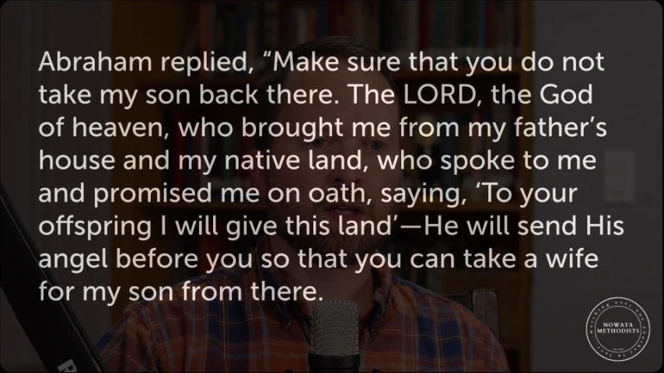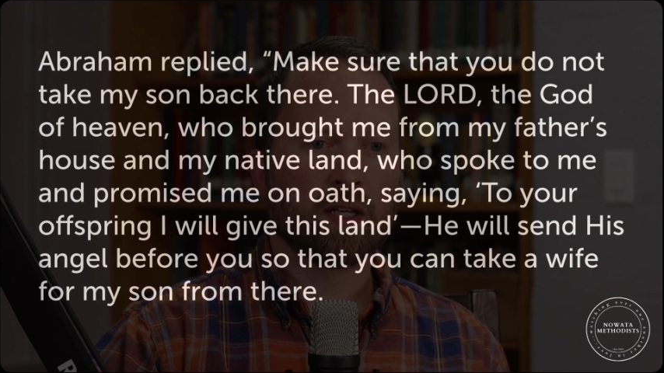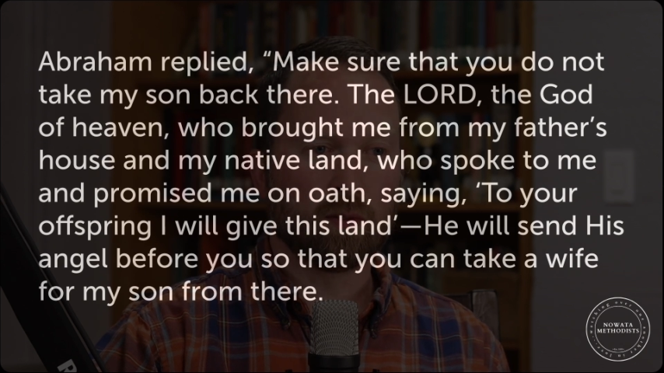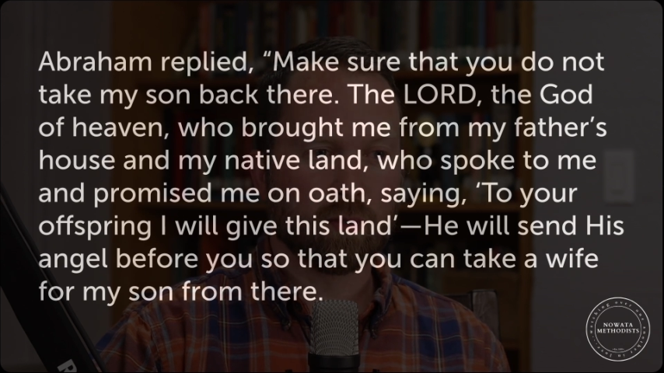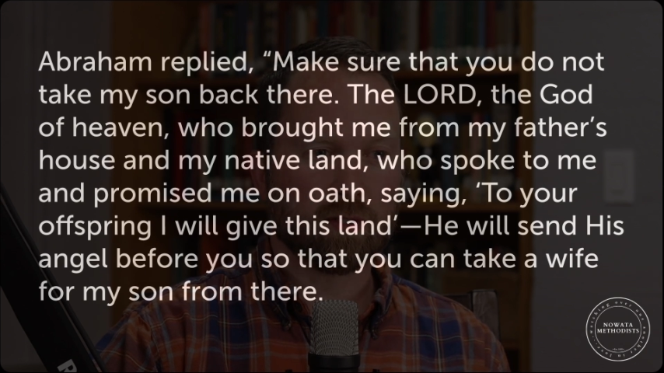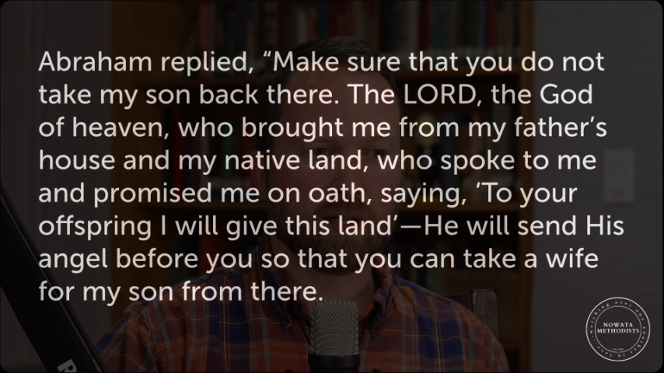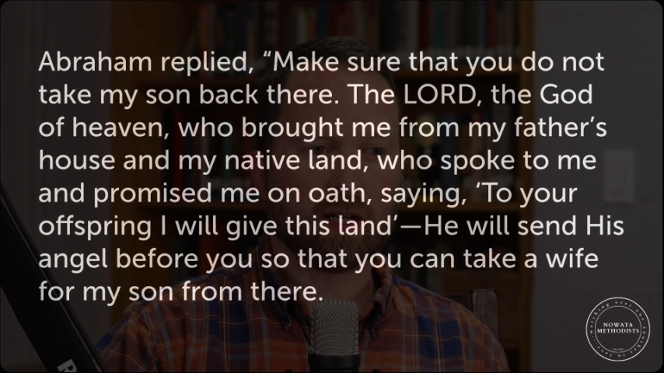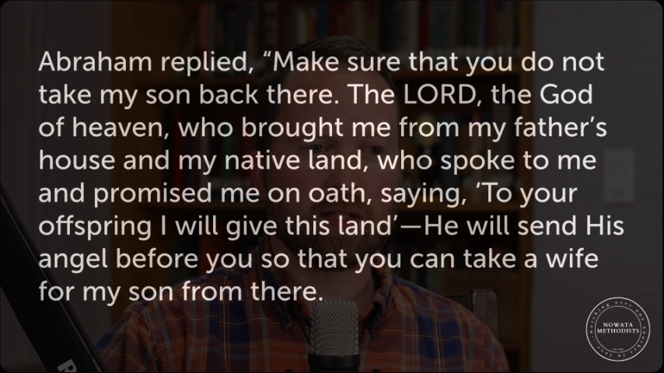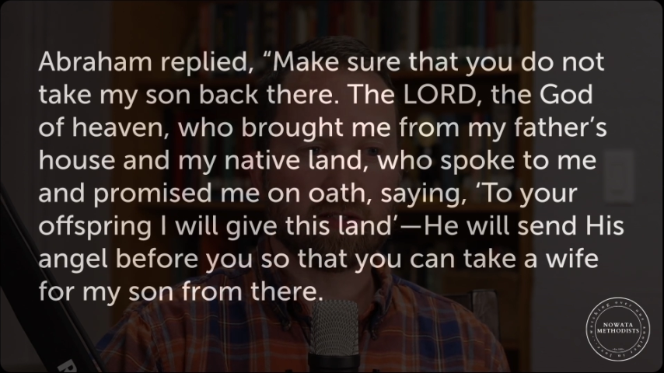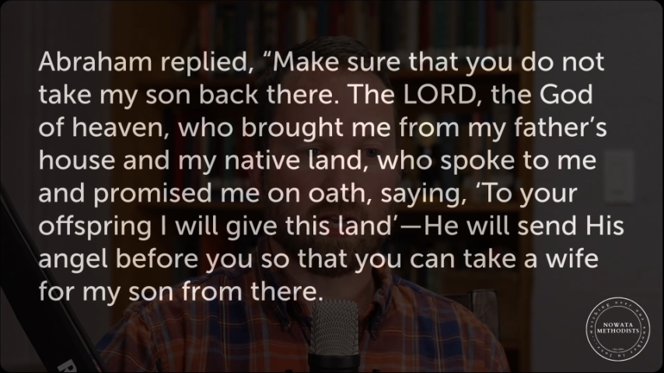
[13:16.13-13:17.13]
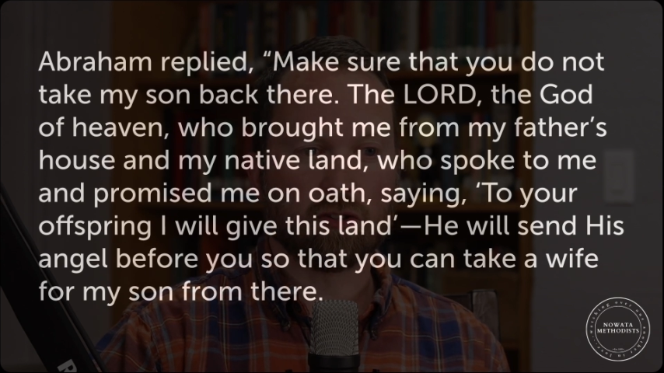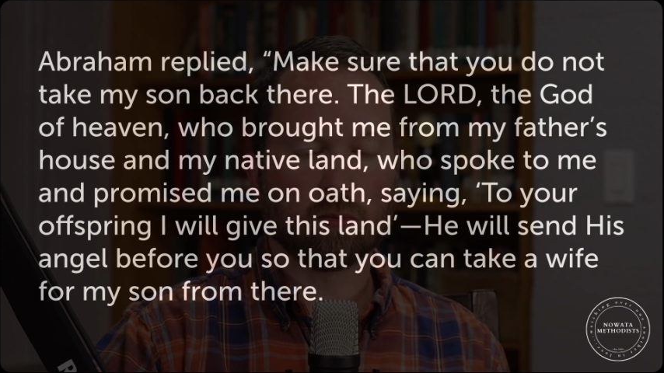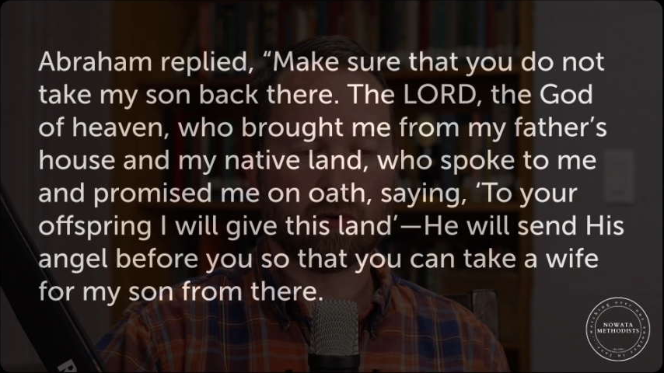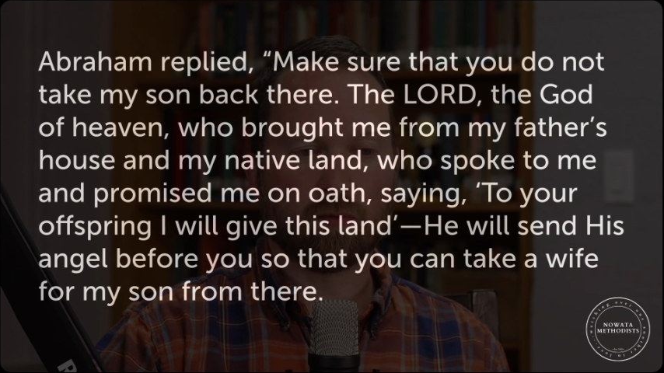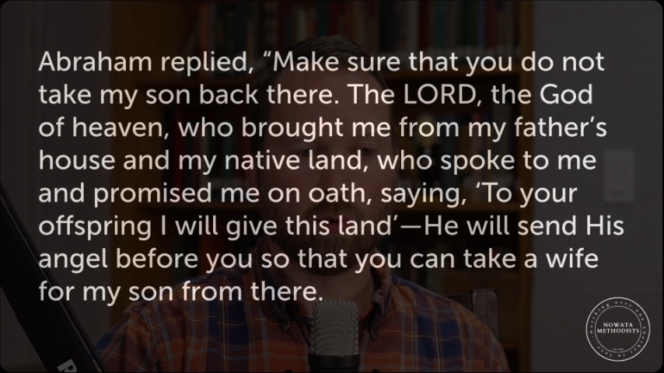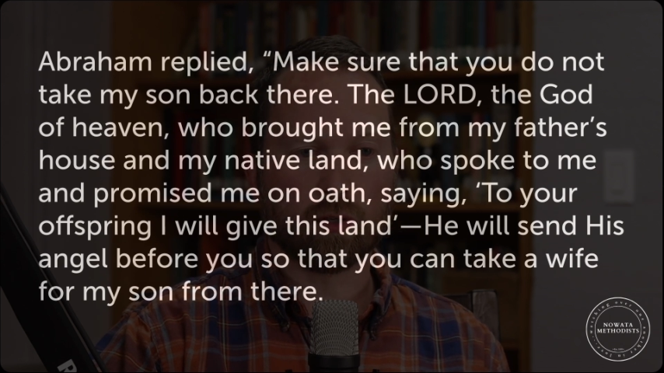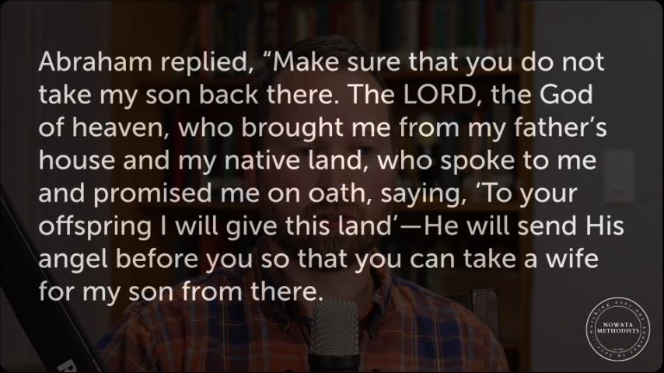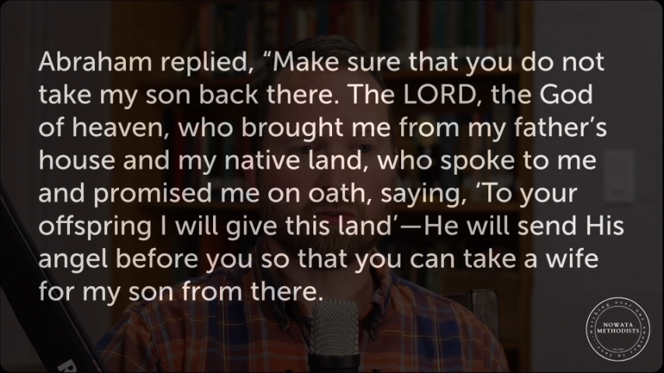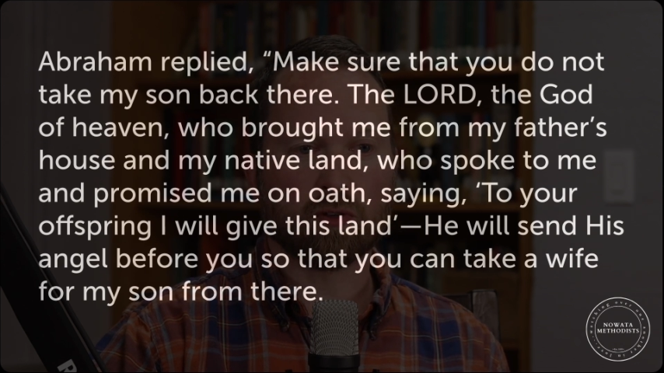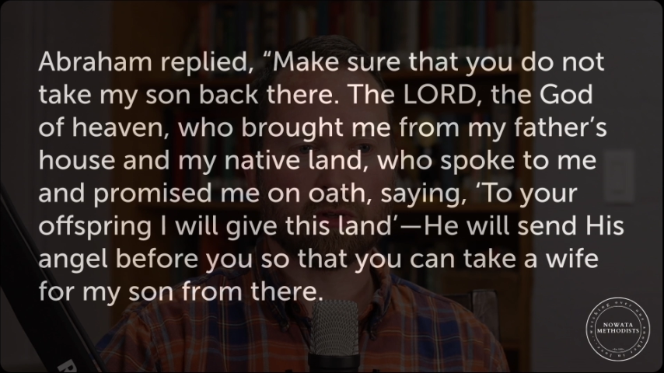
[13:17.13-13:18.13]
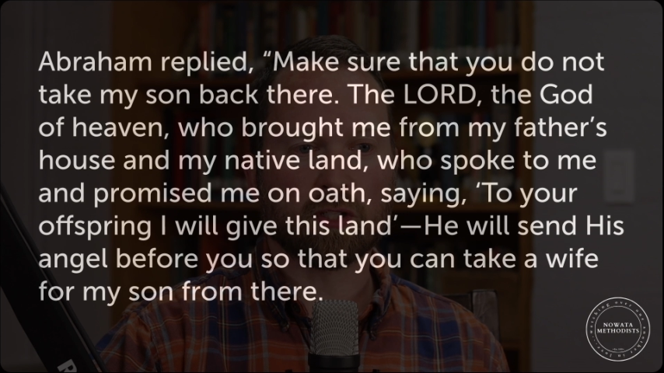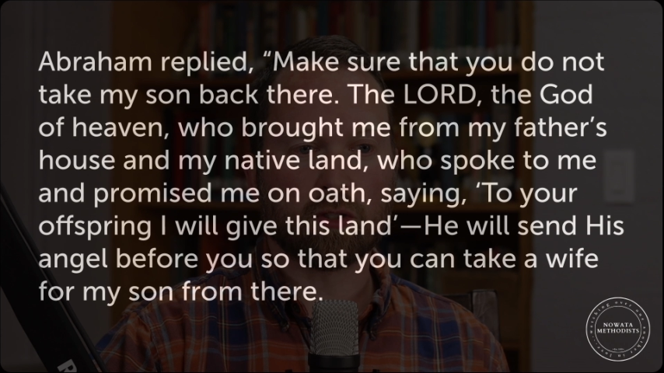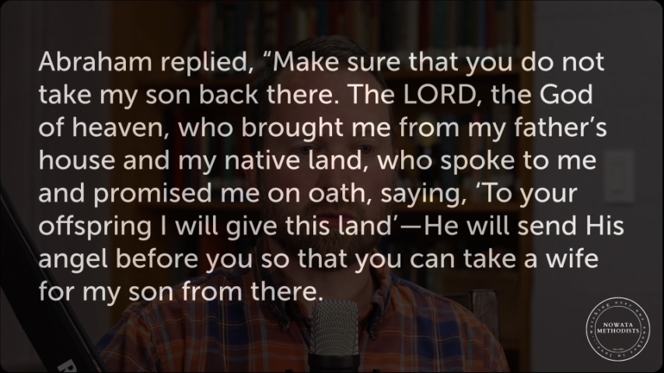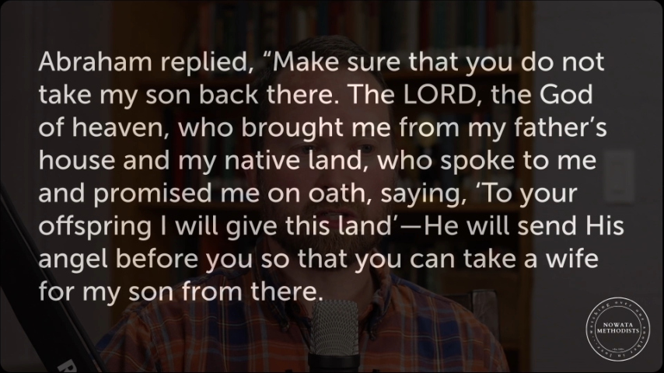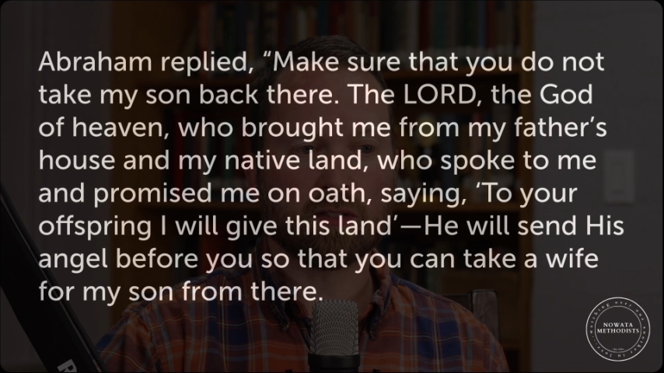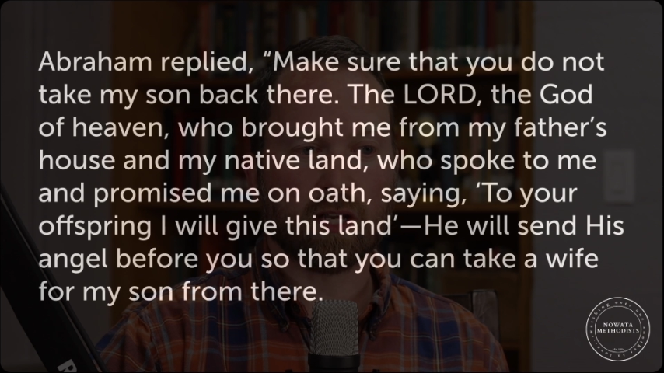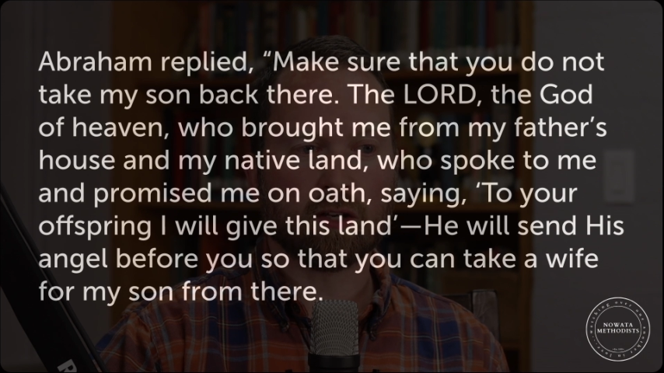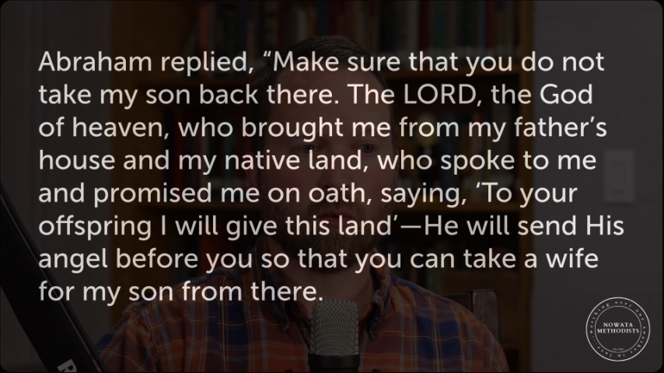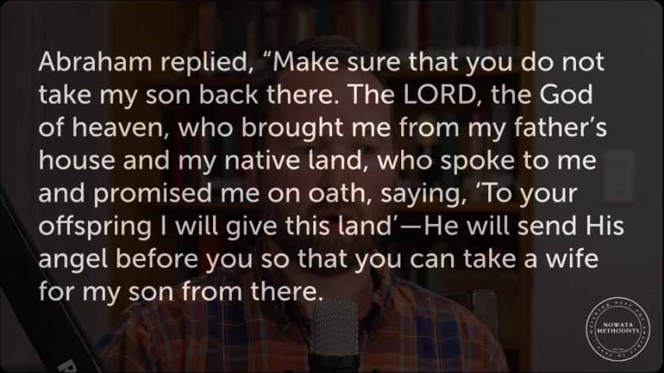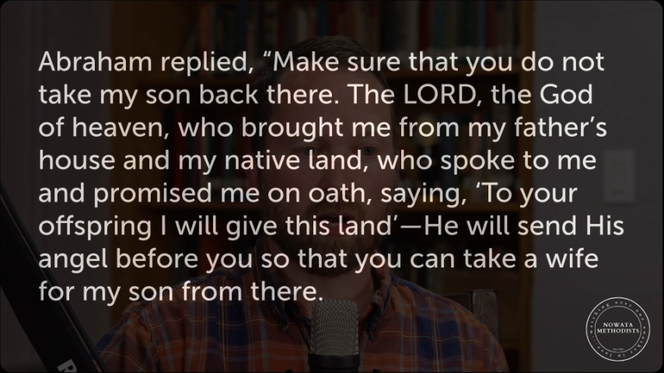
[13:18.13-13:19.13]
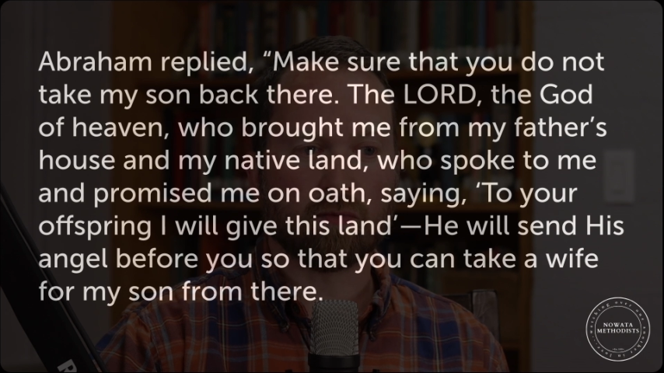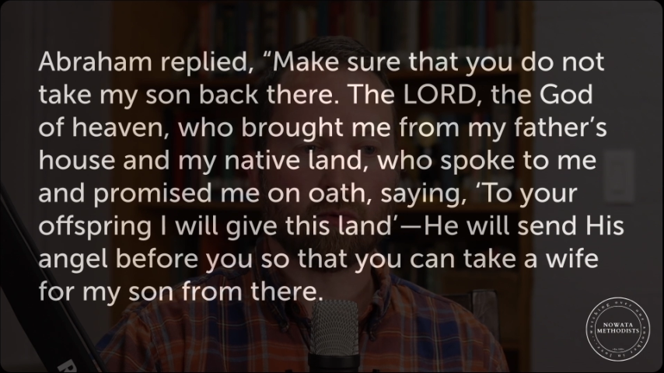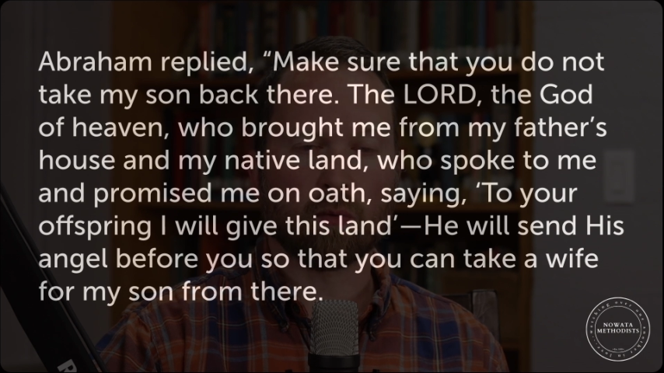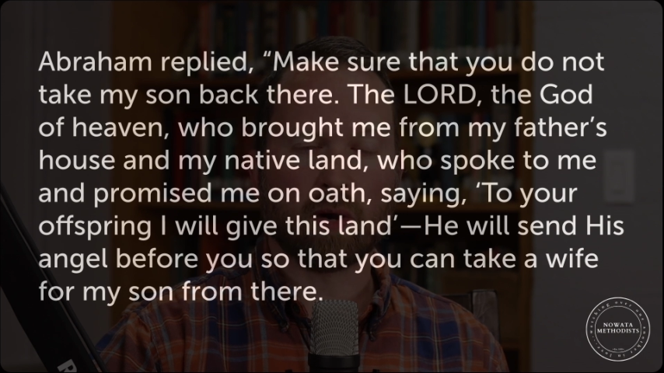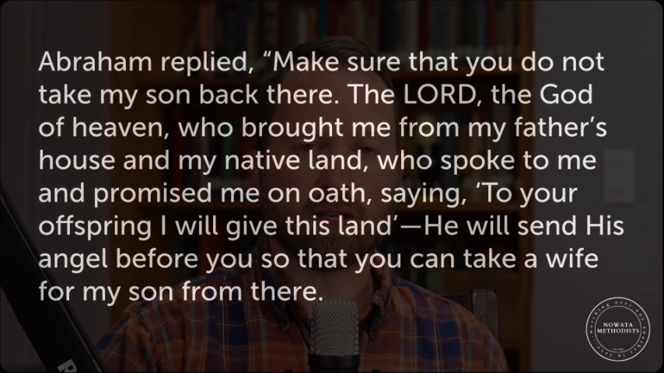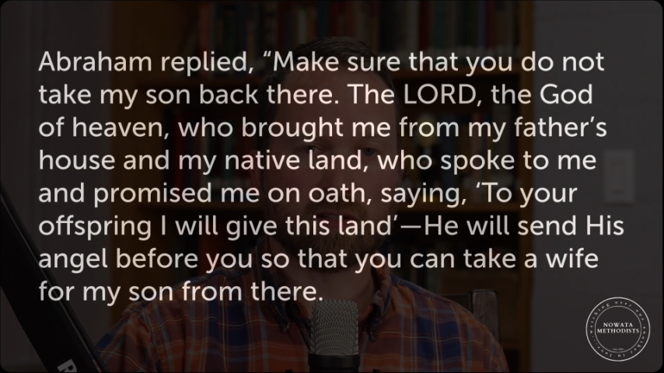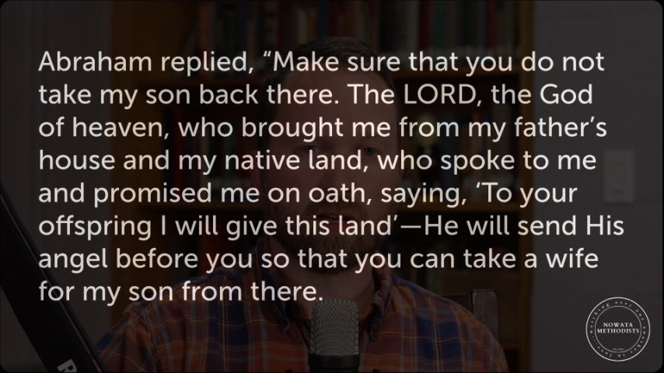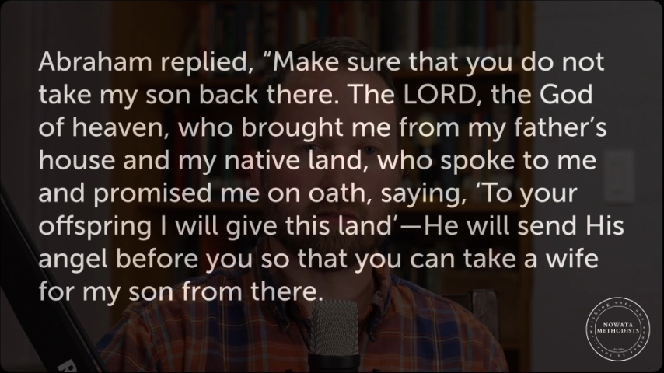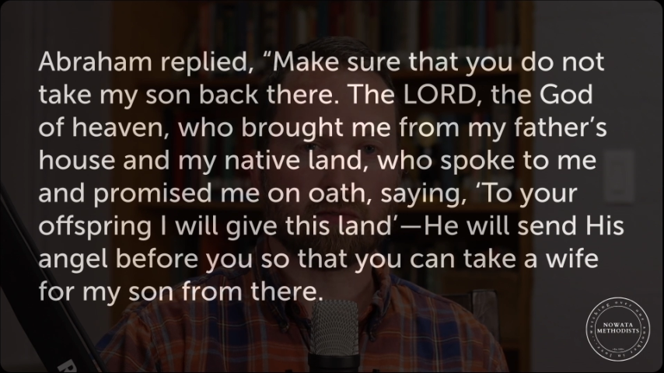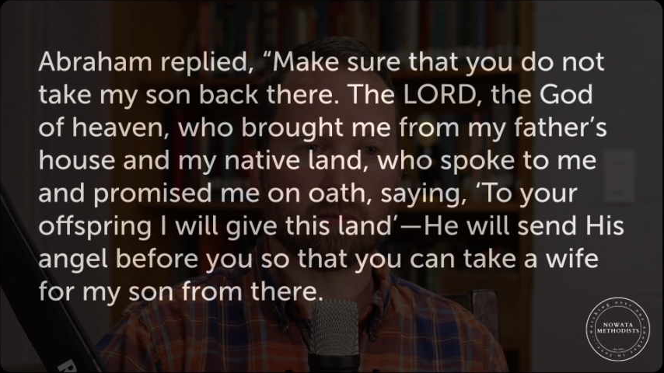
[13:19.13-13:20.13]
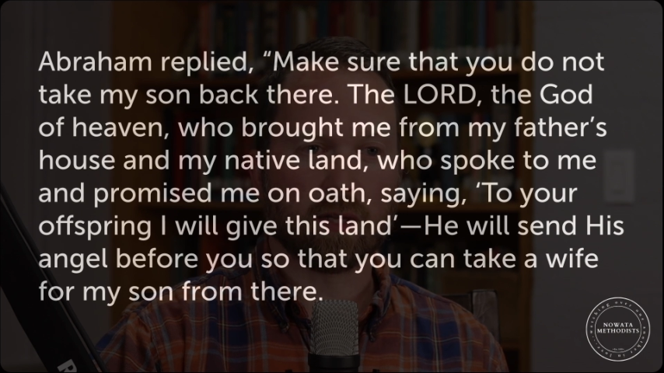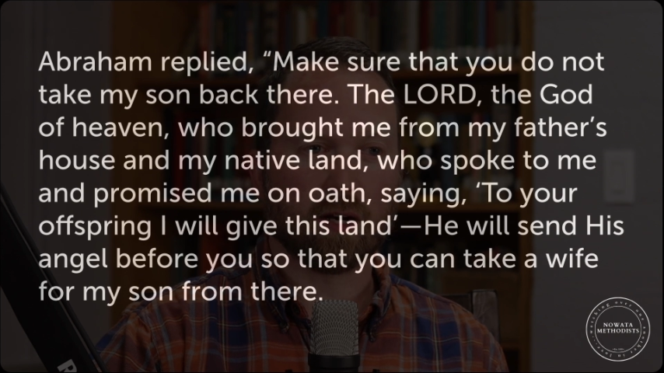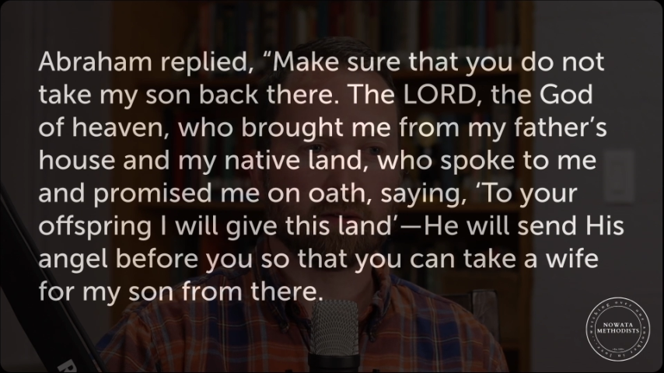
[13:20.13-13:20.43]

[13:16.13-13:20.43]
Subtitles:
No face is visible, so there are no lips to read.